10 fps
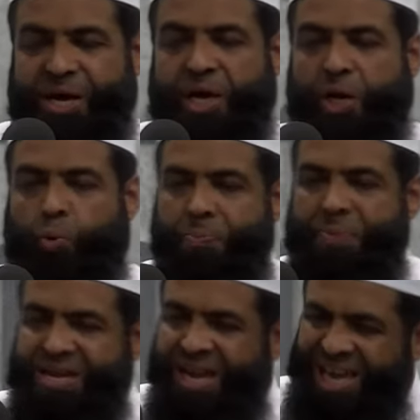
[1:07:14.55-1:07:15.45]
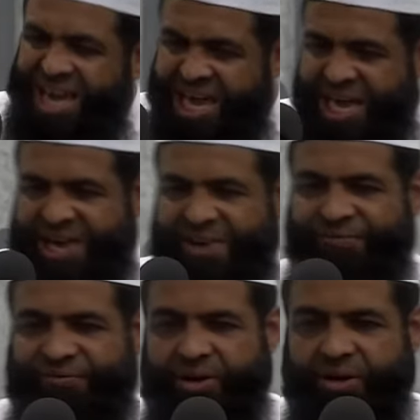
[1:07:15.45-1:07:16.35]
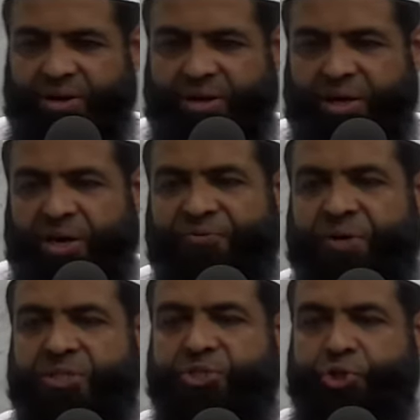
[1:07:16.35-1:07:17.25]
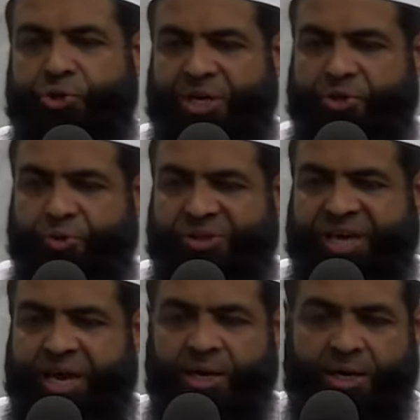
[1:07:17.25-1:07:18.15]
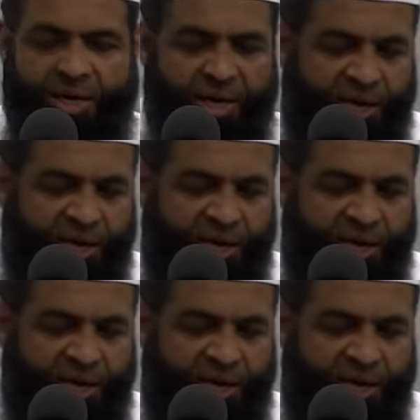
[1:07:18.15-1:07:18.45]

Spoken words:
It would be naive for a student to think